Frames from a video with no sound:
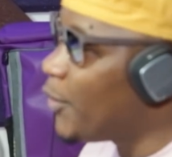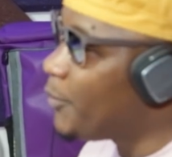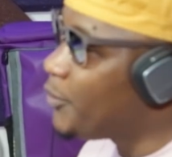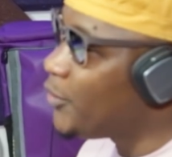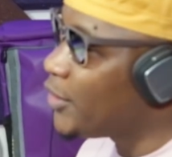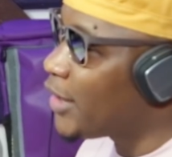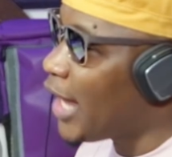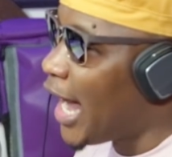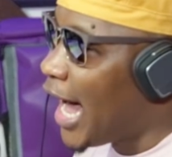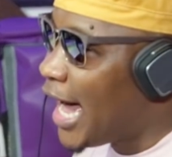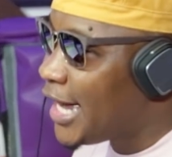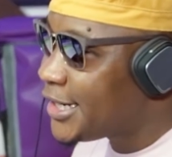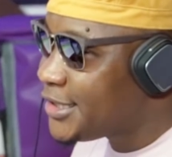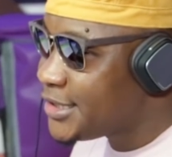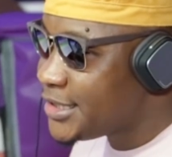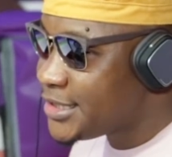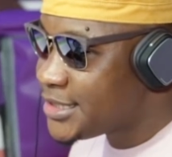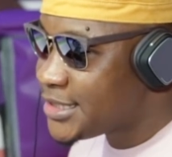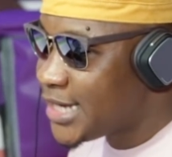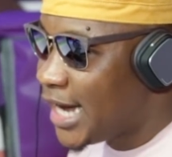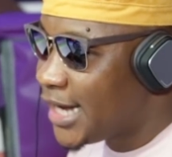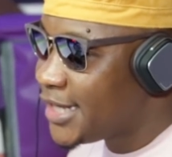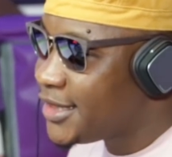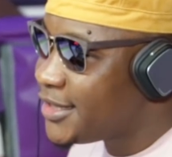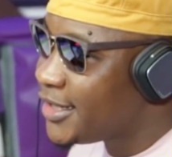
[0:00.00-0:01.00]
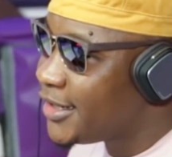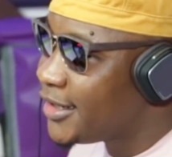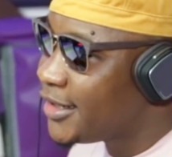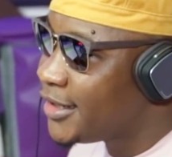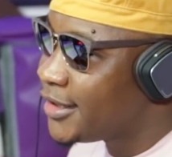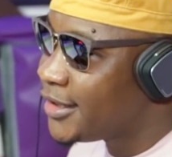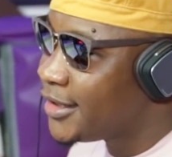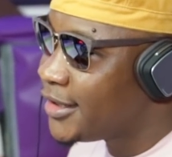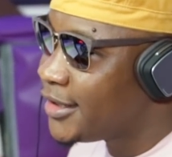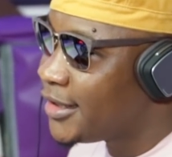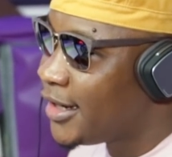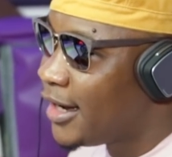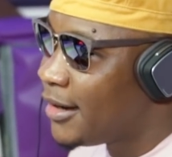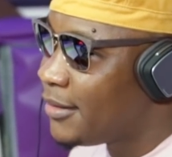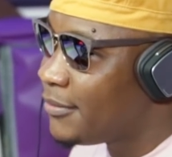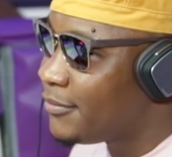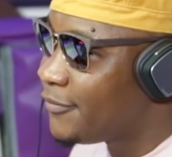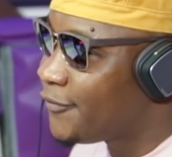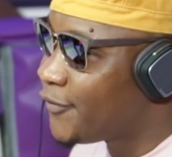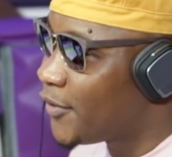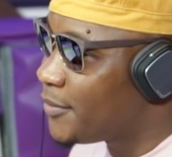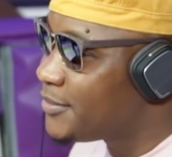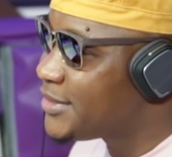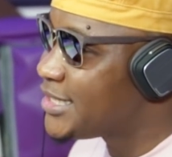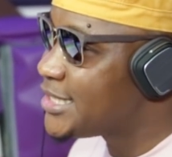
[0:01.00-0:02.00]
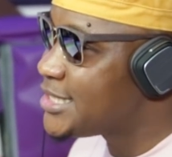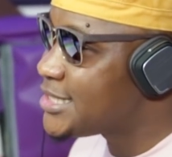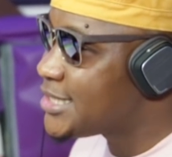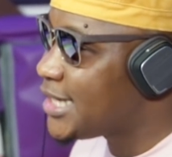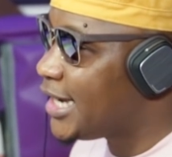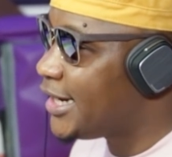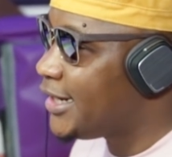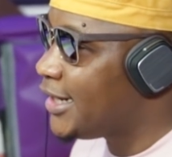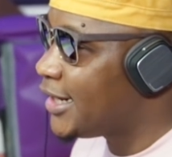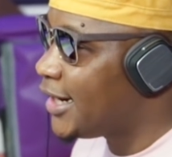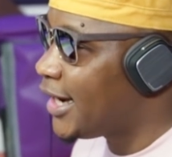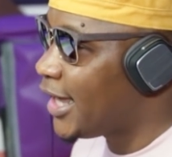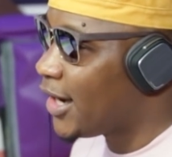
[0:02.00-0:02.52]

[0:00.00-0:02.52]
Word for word: popular artists out there um, from Tanzania?